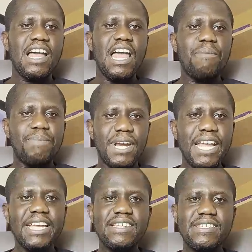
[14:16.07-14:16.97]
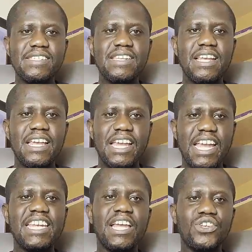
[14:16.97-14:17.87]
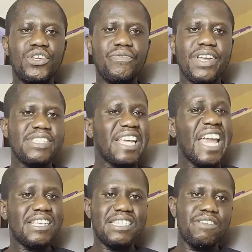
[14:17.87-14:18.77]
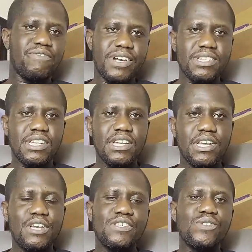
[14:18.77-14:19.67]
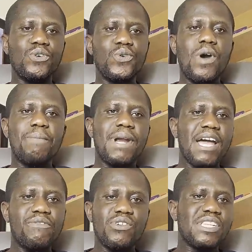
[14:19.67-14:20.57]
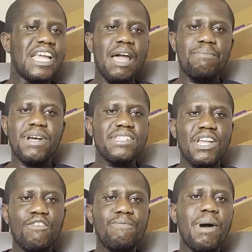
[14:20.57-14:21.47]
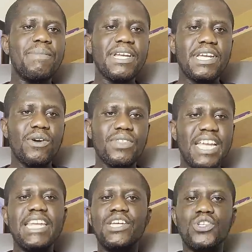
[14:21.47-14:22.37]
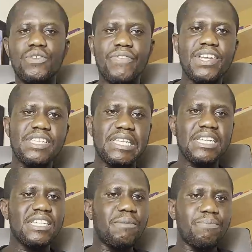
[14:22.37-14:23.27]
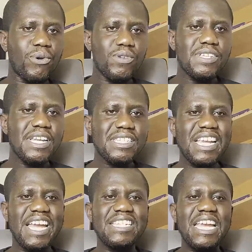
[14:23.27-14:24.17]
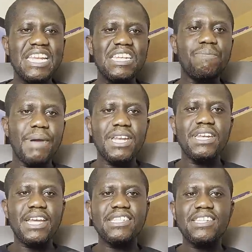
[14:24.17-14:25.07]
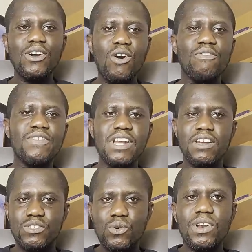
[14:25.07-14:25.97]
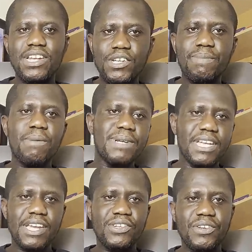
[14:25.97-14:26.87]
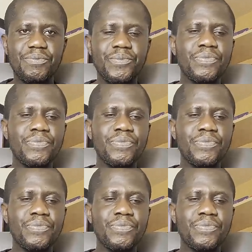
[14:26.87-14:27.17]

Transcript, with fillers: a place in a university is different so you apply for, say, a Master of Public Health in a university. The process is independent of the scholarship application.